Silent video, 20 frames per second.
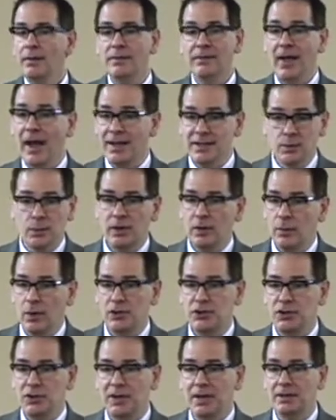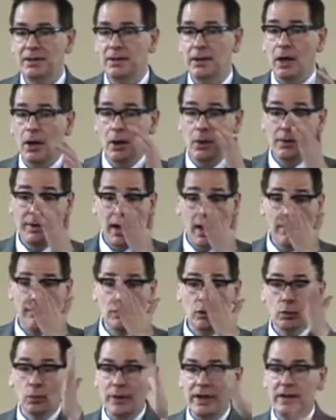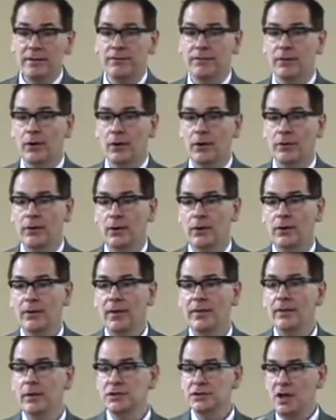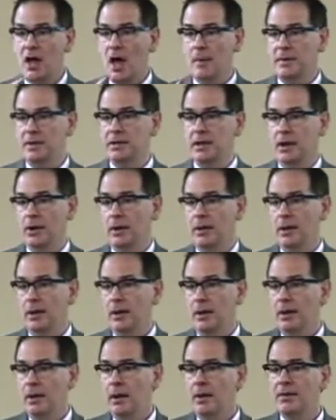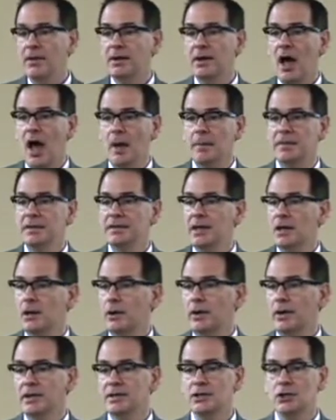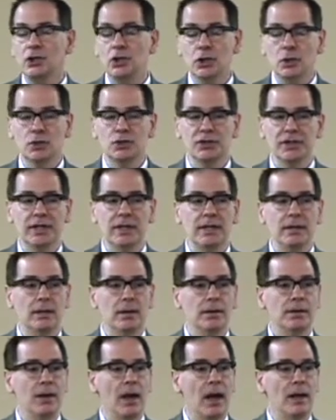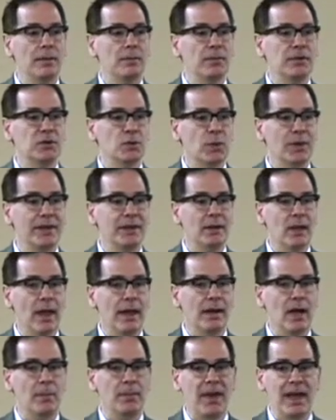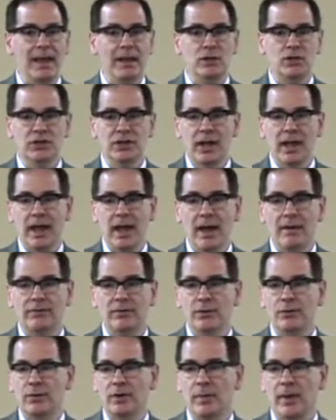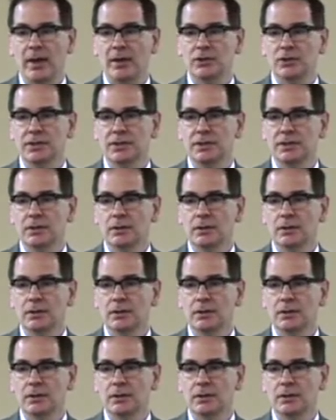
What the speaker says: That's really what you need to know. Now, if you read further, then there's commentary. The commentary is usually not between like a page and a half to 3 pages.